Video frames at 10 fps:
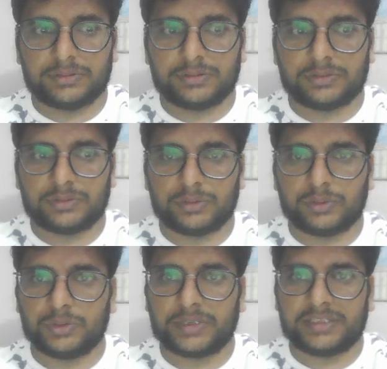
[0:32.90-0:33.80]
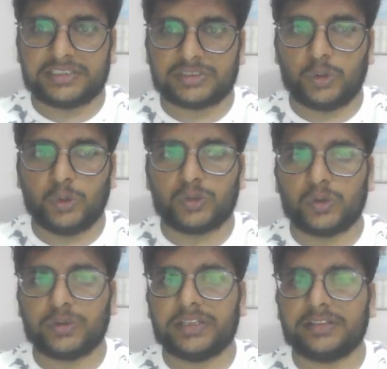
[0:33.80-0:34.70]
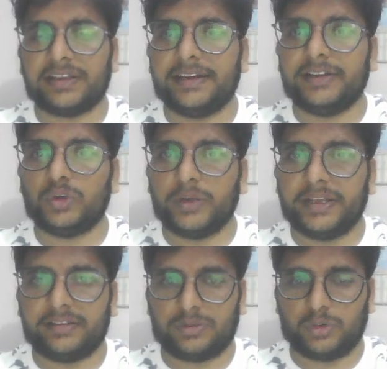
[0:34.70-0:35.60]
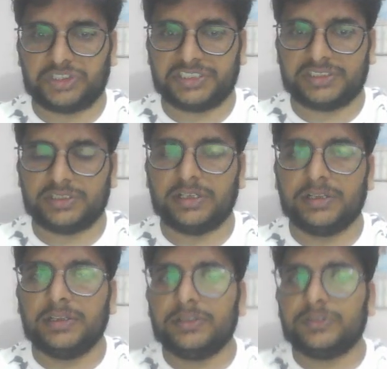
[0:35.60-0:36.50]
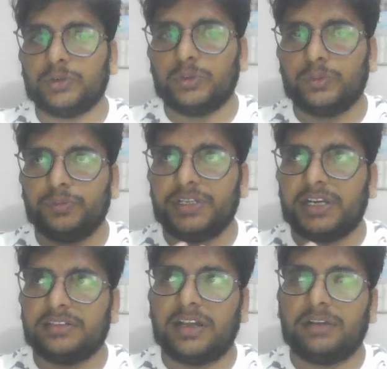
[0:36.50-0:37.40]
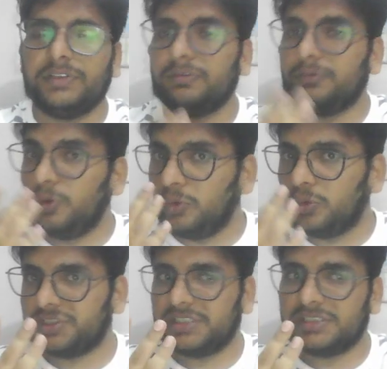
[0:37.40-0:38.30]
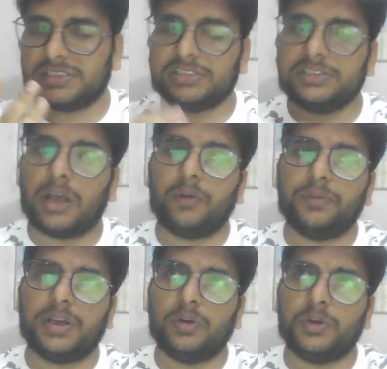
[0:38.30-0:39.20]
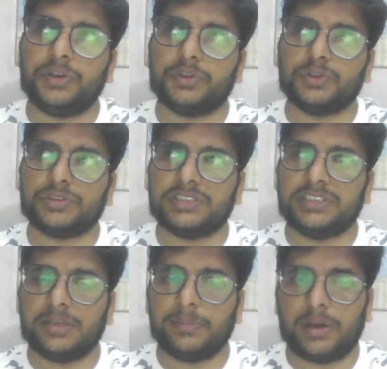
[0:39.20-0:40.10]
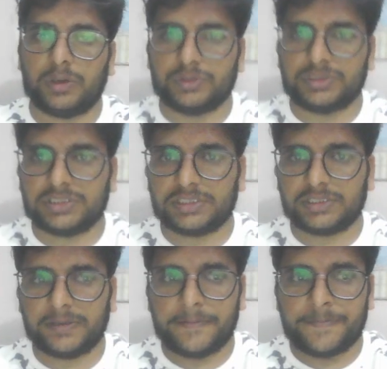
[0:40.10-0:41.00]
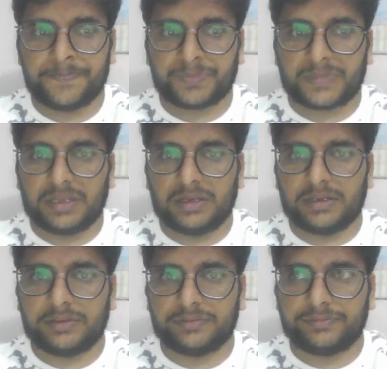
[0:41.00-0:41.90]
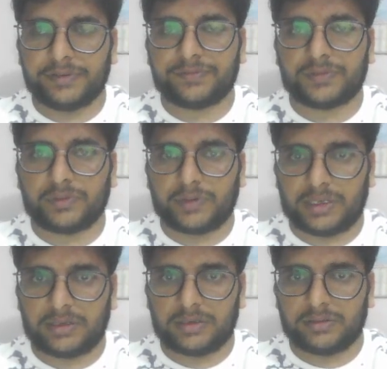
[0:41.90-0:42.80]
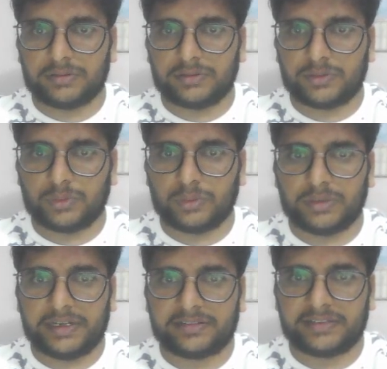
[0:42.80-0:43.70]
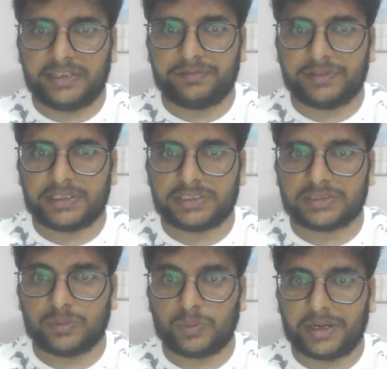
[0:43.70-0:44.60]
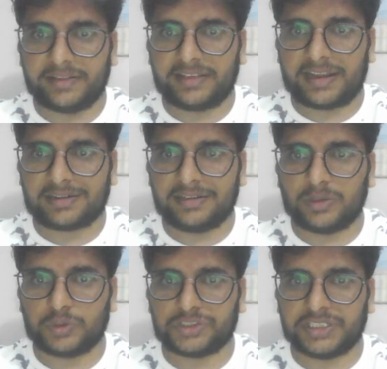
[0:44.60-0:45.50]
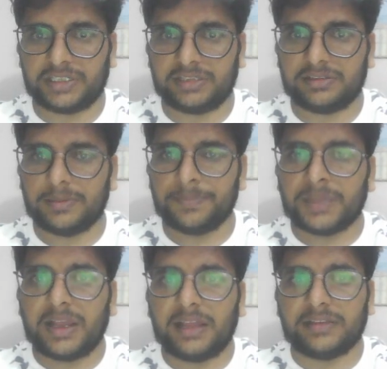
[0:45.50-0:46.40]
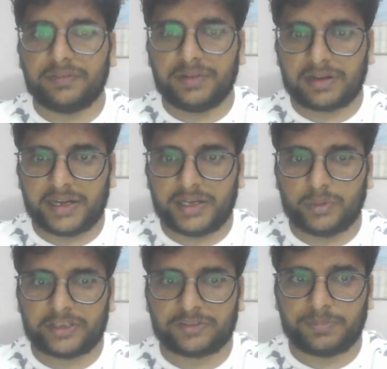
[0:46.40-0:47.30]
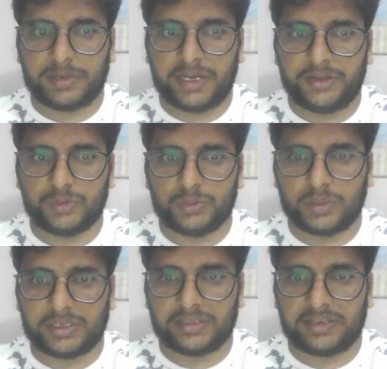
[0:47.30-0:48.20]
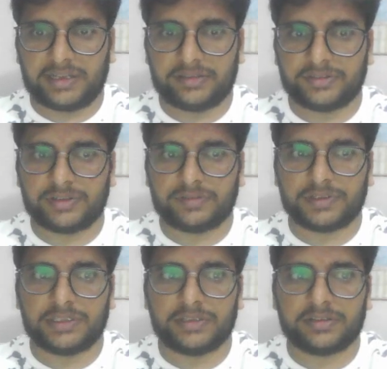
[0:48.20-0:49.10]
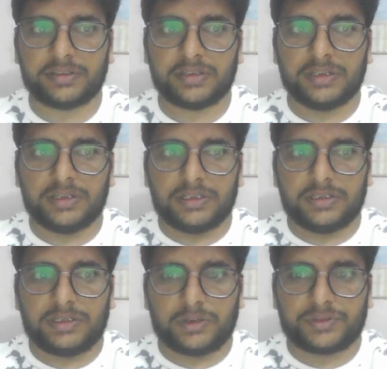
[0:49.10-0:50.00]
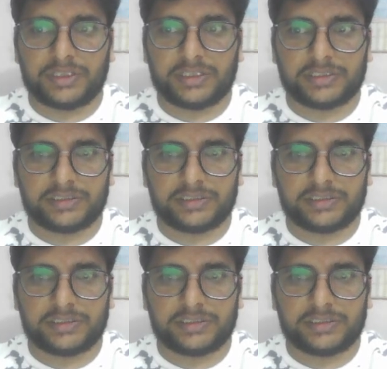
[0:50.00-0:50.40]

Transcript: so you can just go through this and today's question. So we are done with the four questions. Now we are going to see about fifth one. So let's see first what exactly the question is, and then we'll try to explain you what is the answer for this. Now see here.